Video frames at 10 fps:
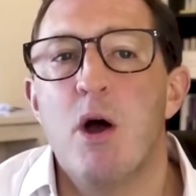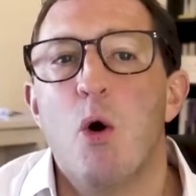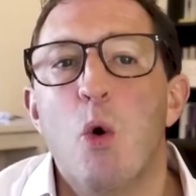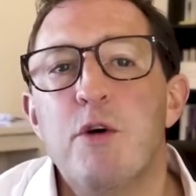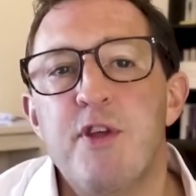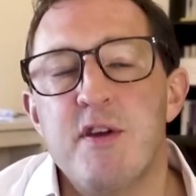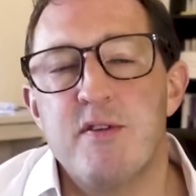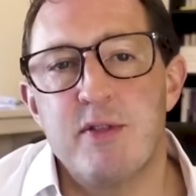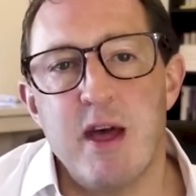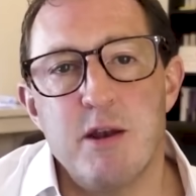All of this
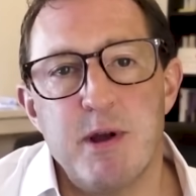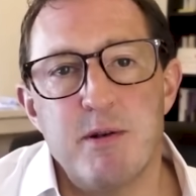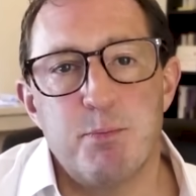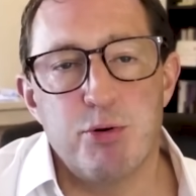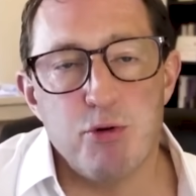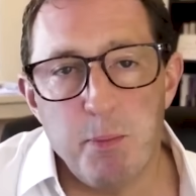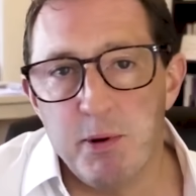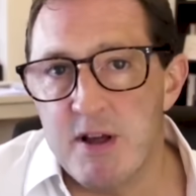has then been properly